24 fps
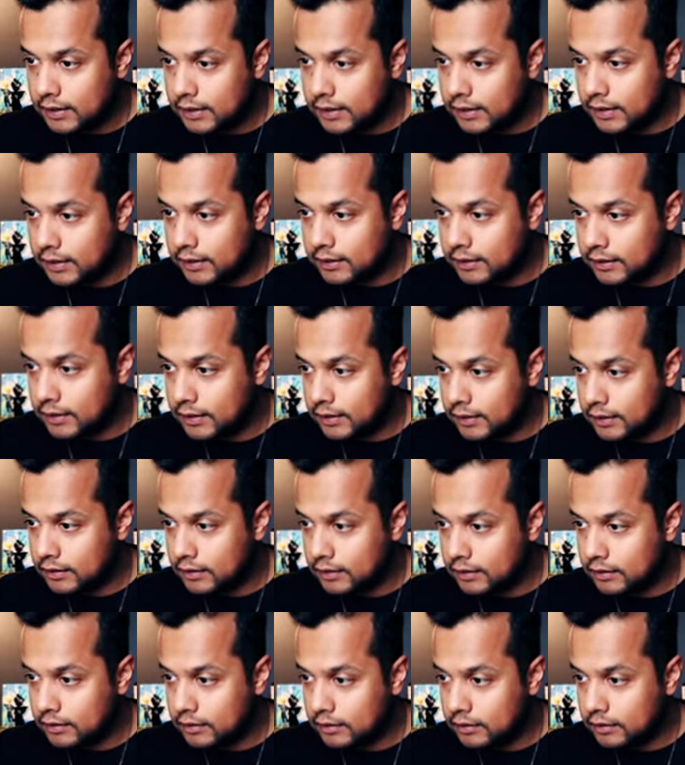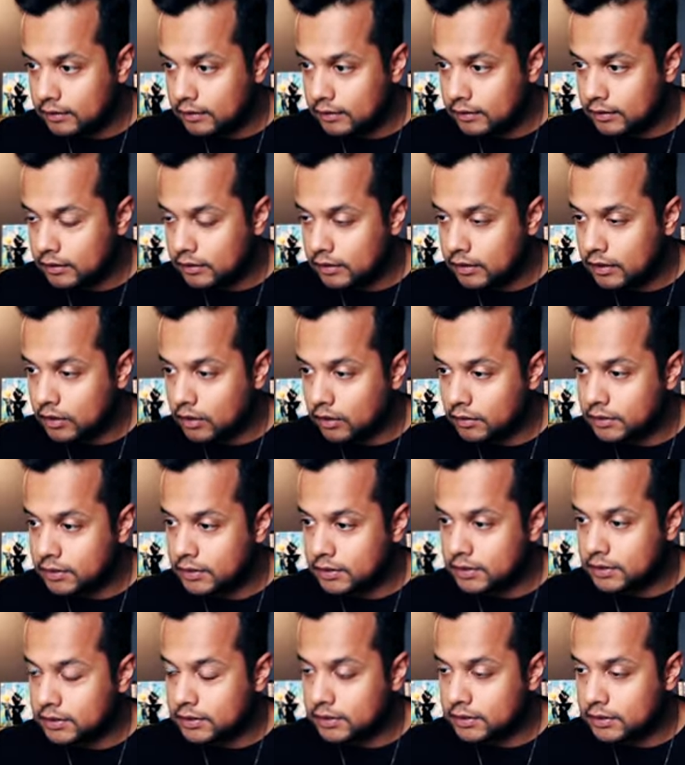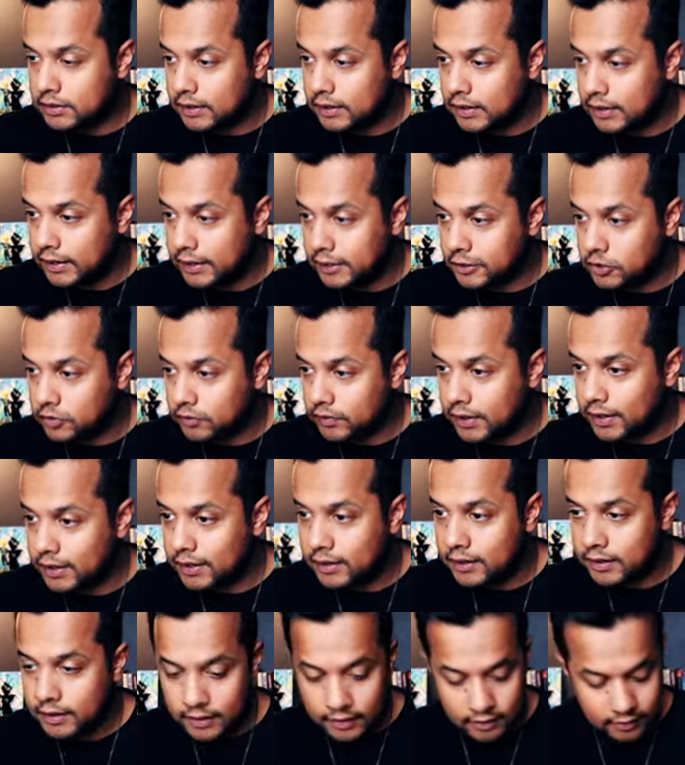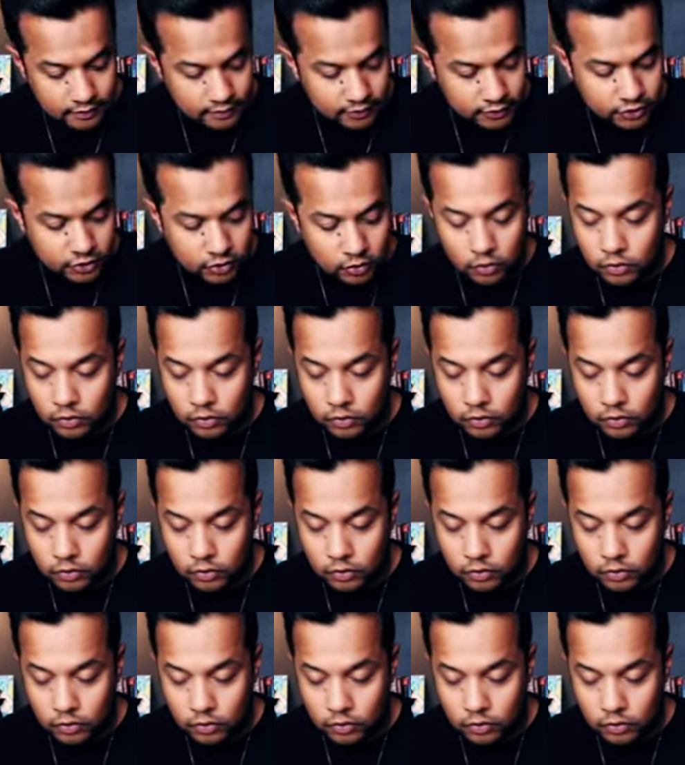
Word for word: and then click on this edge right here,